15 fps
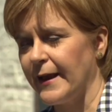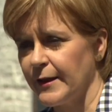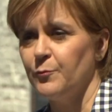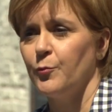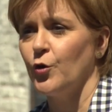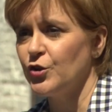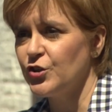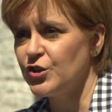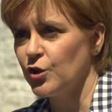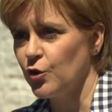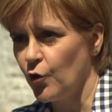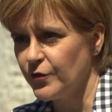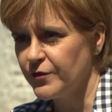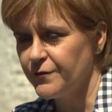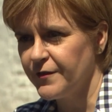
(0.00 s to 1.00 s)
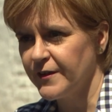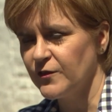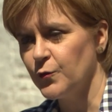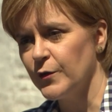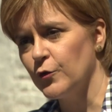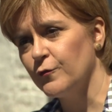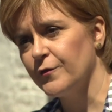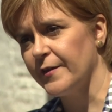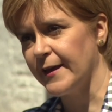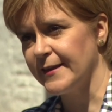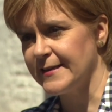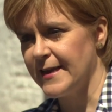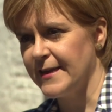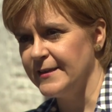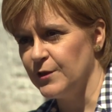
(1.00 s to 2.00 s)
I can point you to lots of things where over that
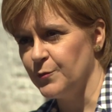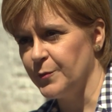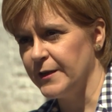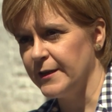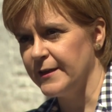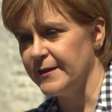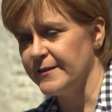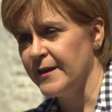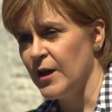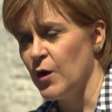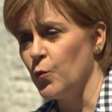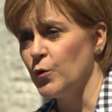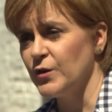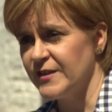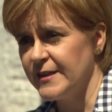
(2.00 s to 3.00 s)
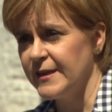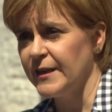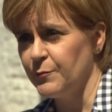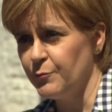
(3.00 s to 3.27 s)
ten-year period we're seeing